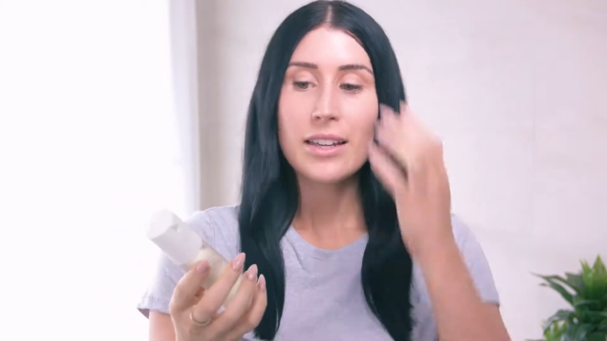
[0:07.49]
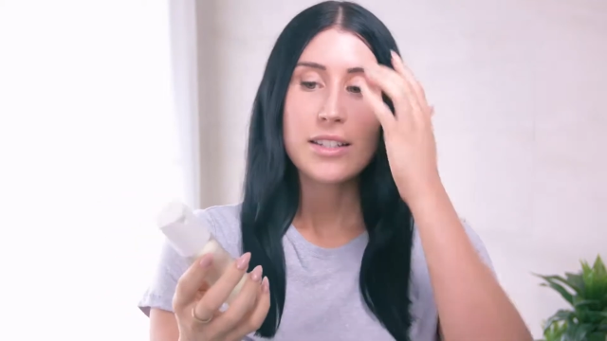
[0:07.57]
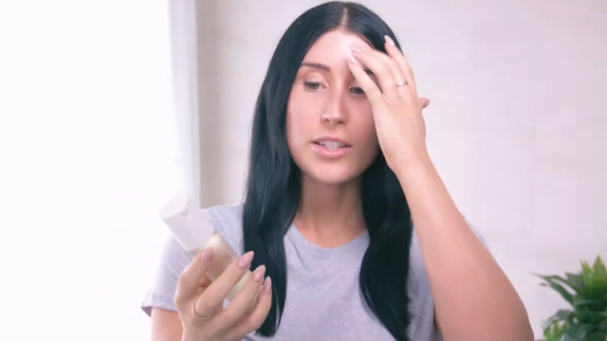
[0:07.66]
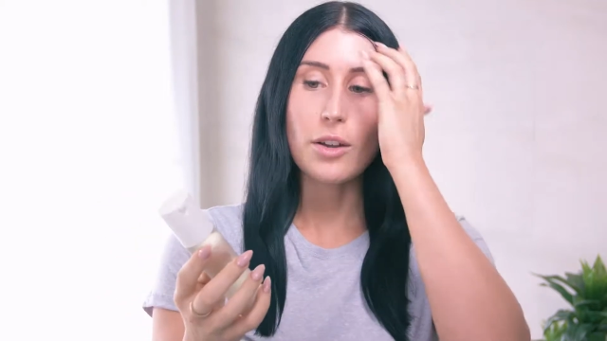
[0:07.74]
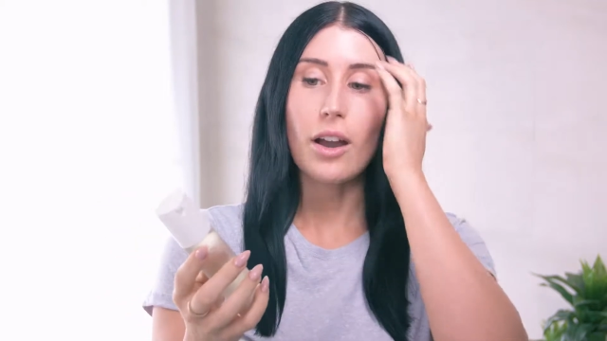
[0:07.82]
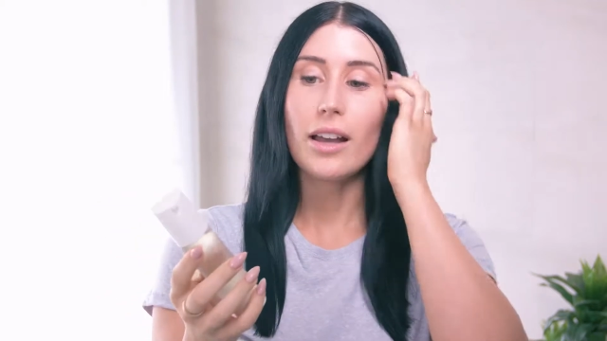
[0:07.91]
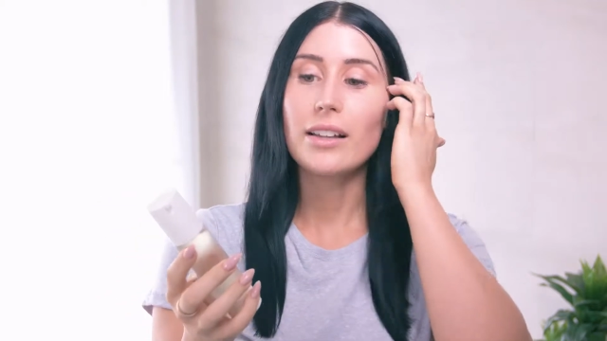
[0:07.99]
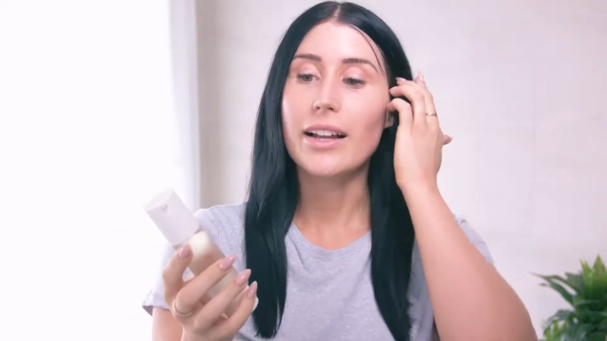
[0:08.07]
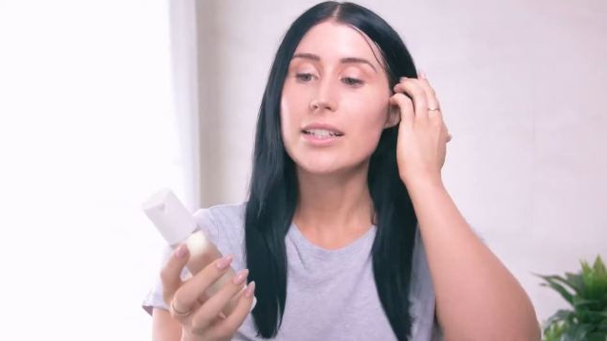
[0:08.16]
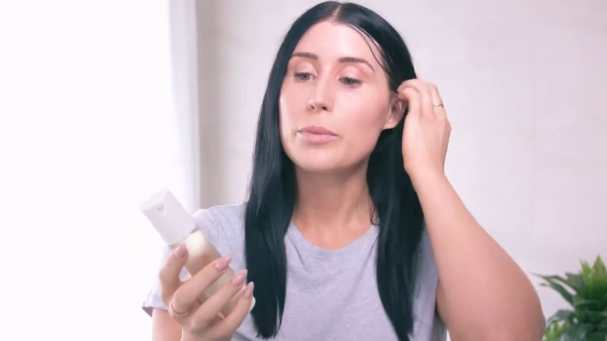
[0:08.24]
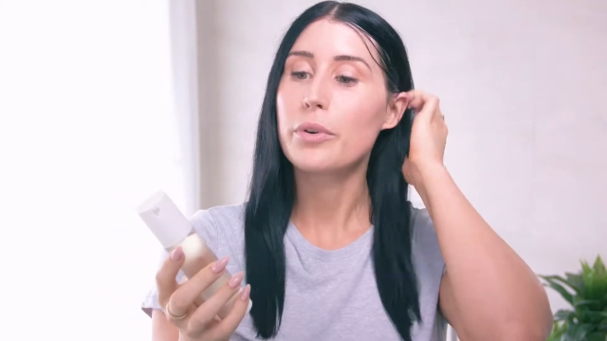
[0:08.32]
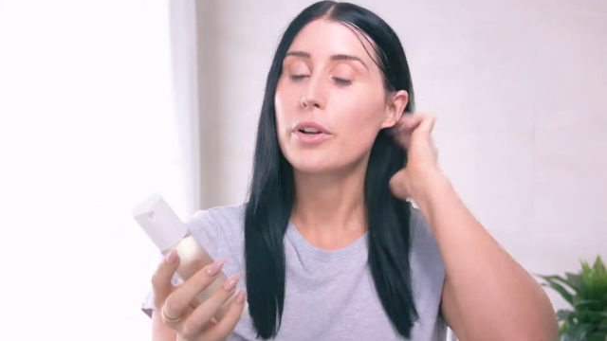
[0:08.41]
So I like
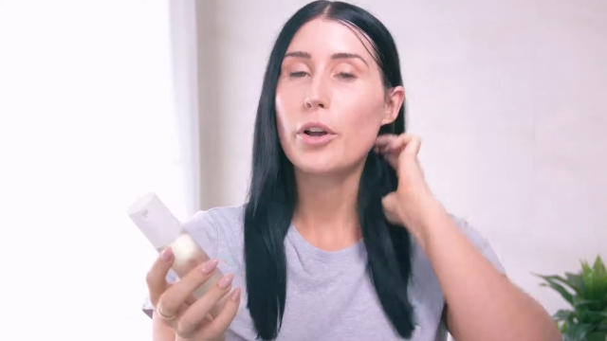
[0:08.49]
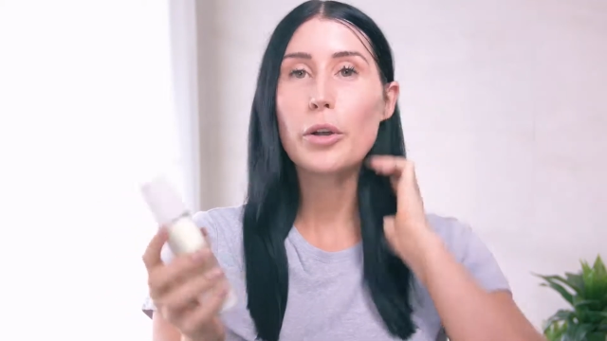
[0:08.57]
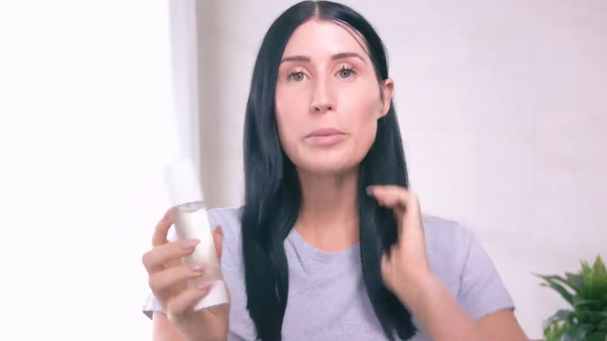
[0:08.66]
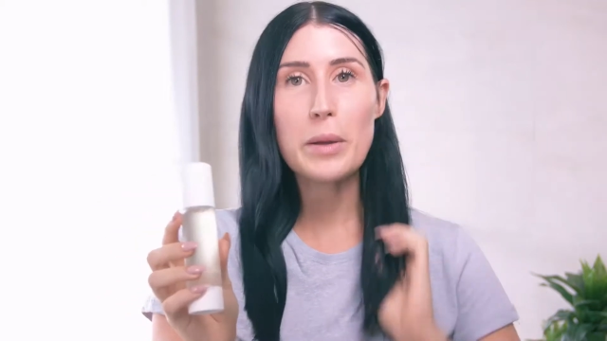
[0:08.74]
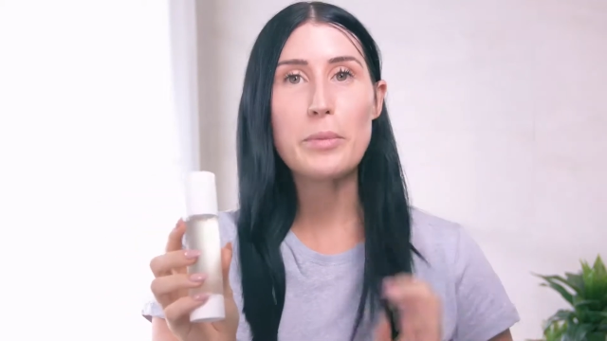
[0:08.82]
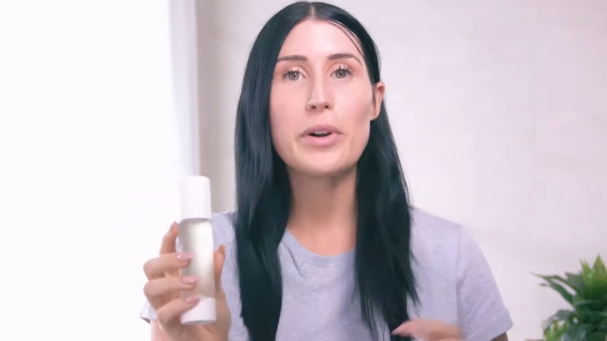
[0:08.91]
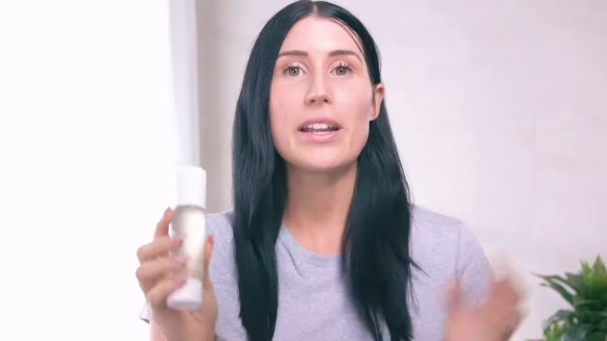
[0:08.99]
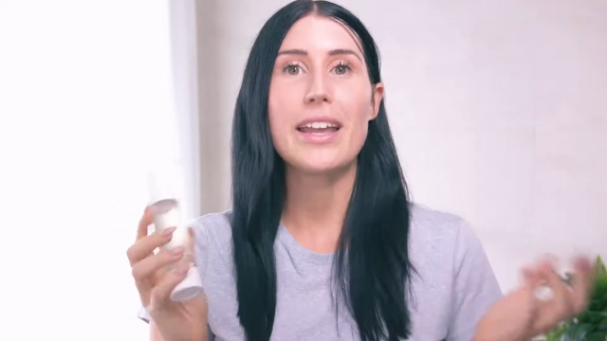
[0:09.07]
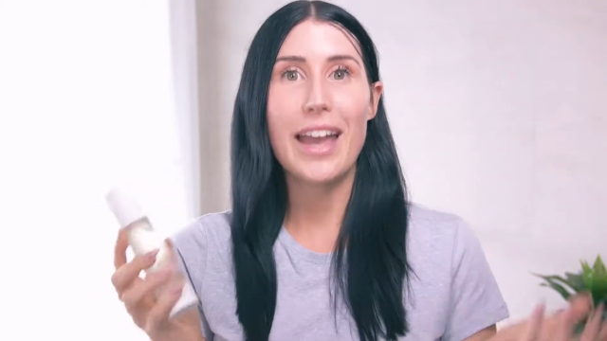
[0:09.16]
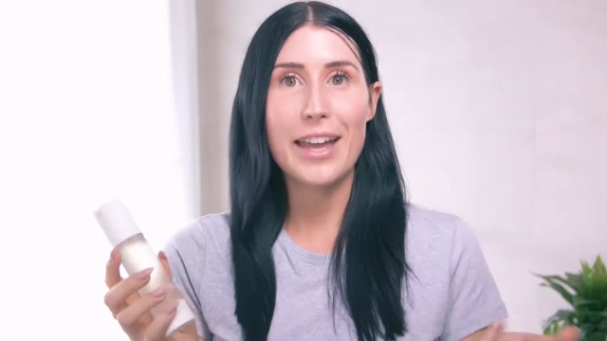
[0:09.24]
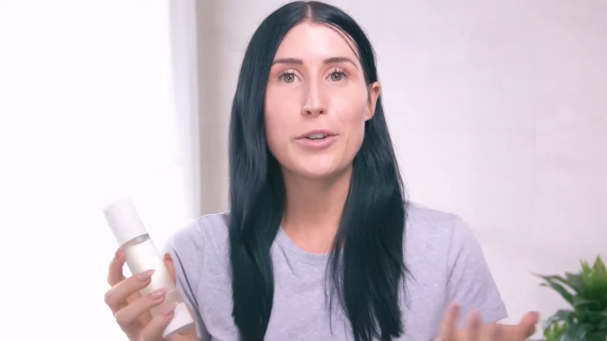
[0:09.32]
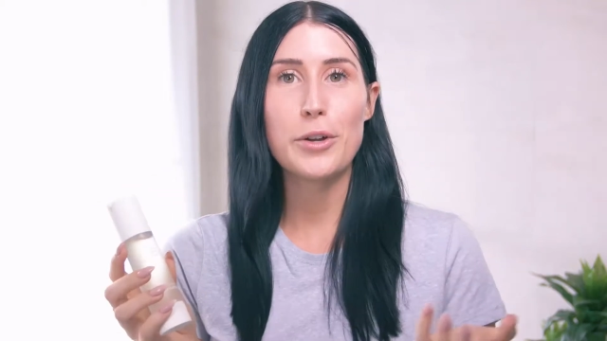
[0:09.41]
to put it on my body
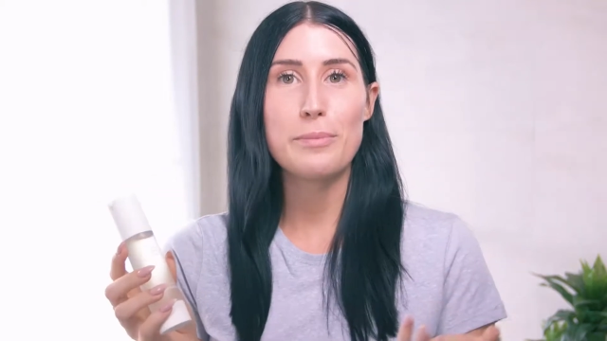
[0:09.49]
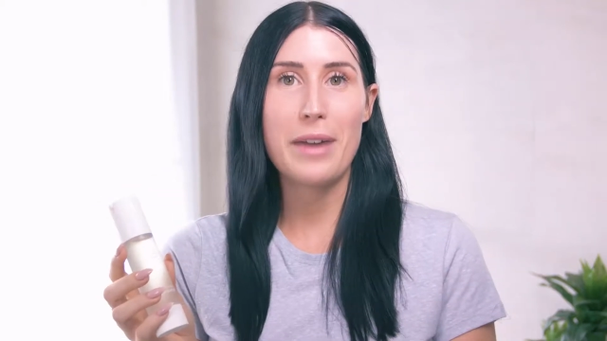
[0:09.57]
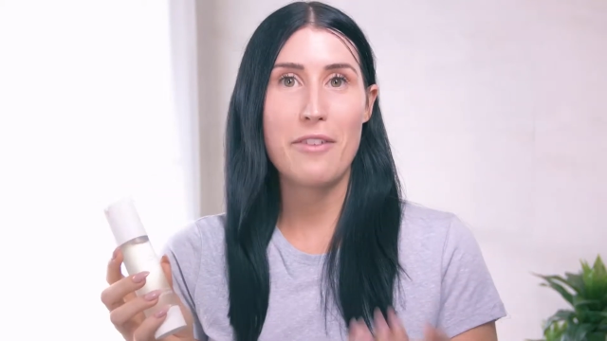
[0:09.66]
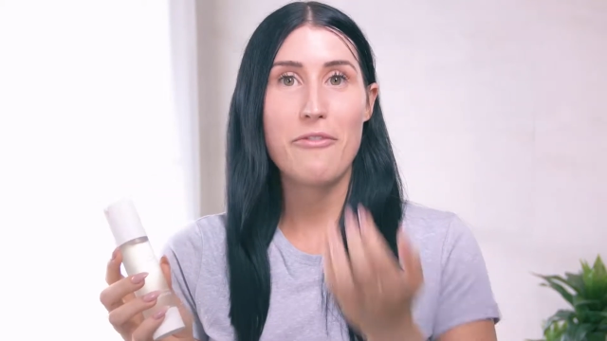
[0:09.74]
and on my